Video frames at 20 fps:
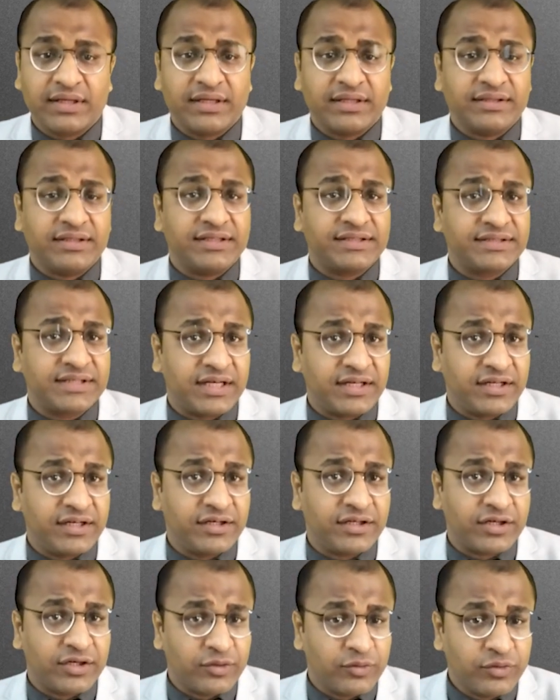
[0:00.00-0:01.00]
This can
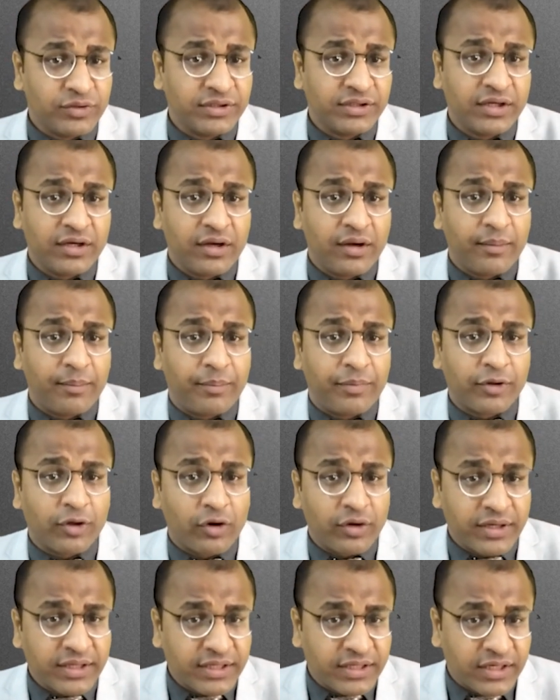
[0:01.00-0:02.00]
include
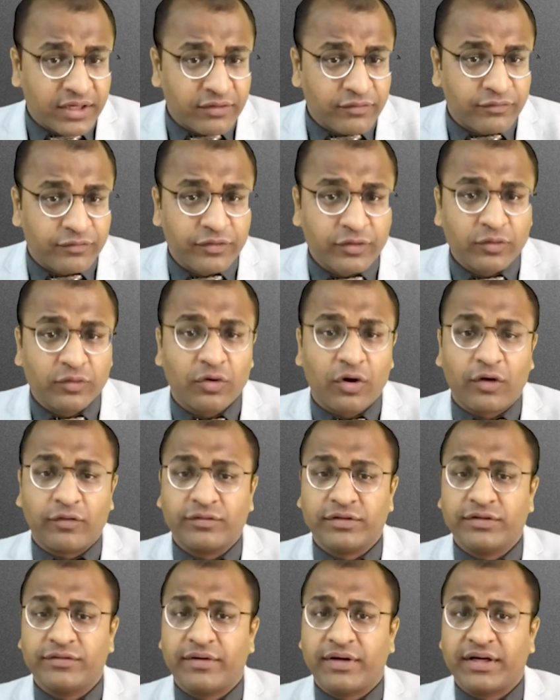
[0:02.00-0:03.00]
periodic review
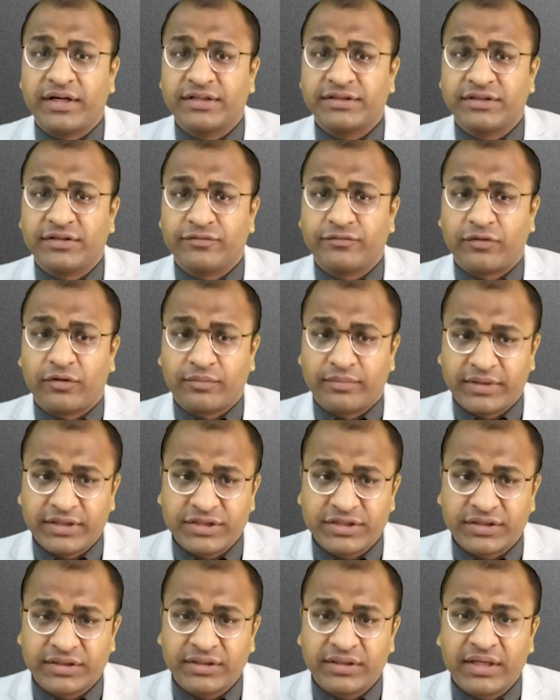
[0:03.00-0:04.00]
of the vendor's
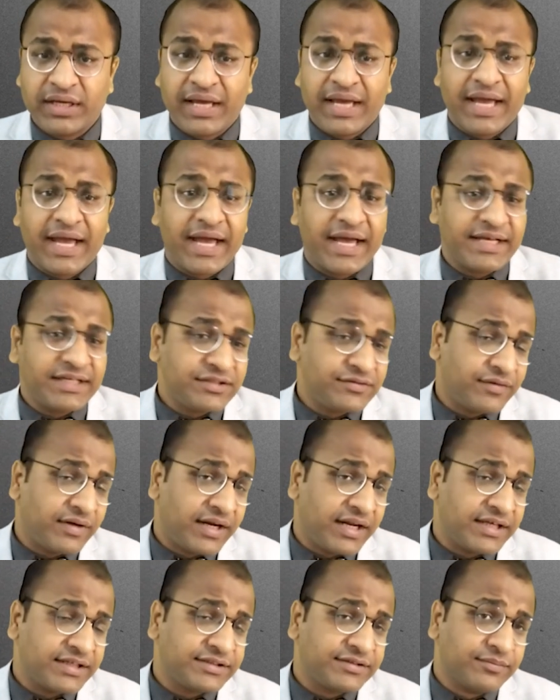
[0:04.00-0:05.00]
information as
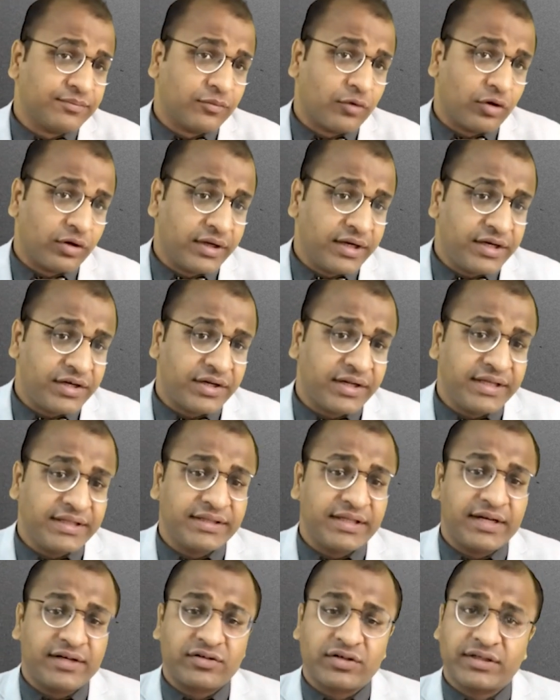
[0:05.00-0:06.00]
well as monitoring
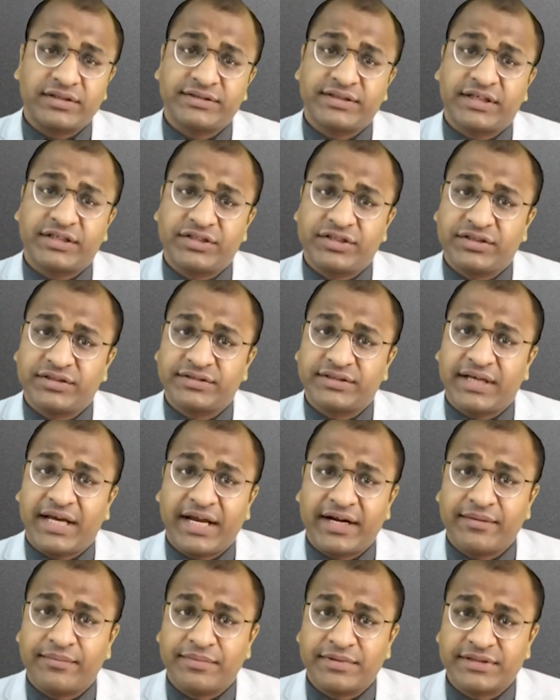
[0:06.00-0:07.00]
their transactions
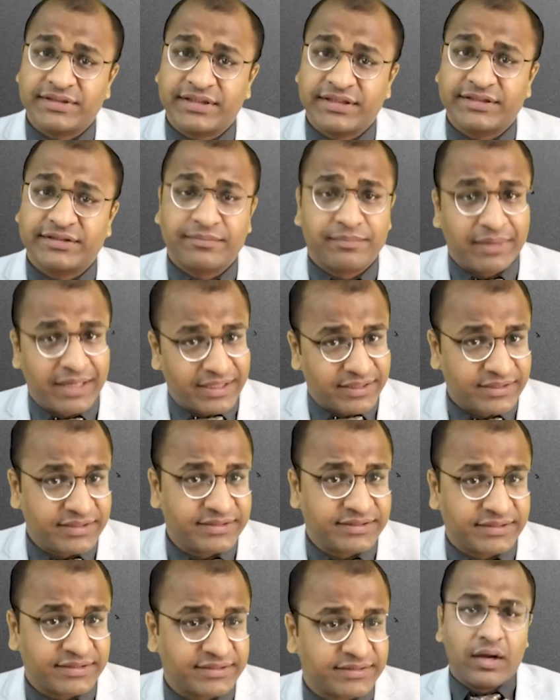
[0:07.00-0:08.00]
and business
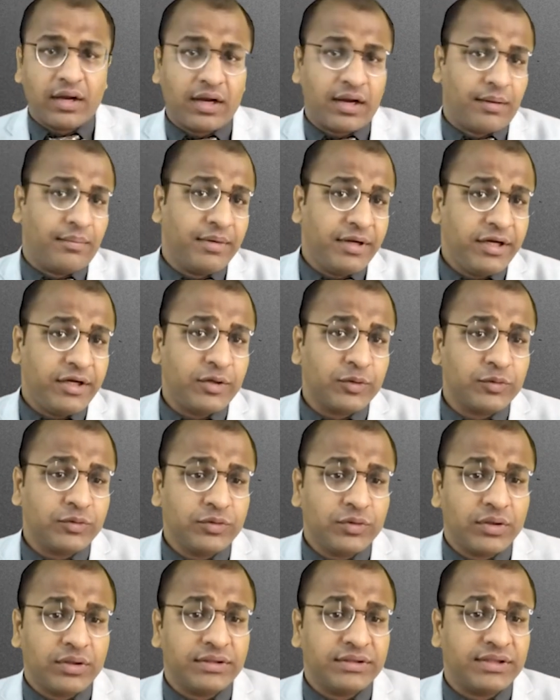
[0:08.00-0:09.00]
practices. Coming
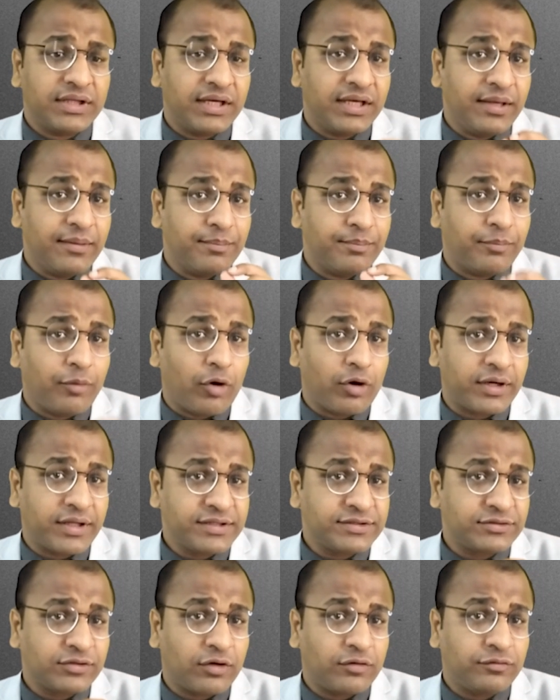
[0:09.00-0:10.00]
to the
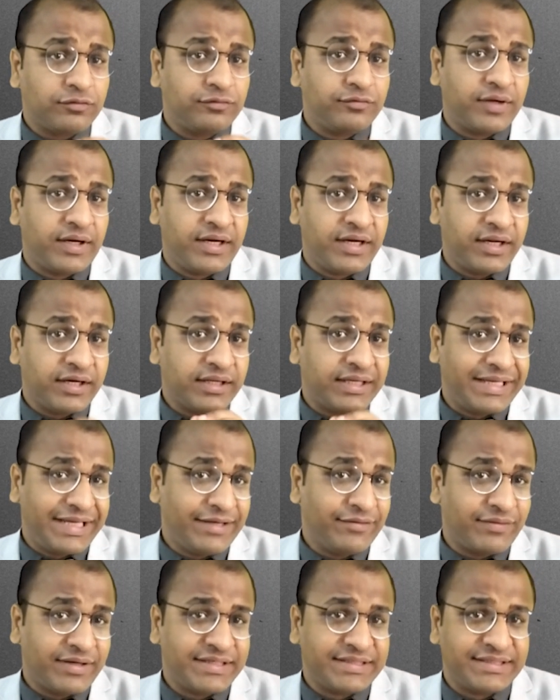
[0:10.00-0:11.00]
importance of vendor
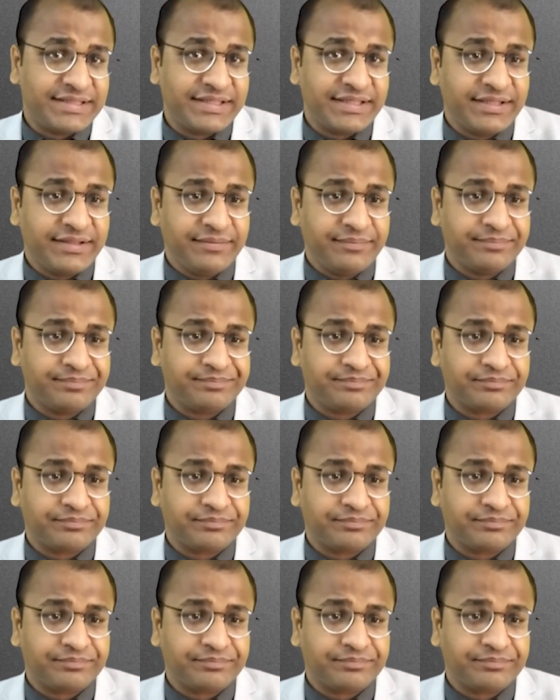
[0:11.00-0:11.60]
KYC,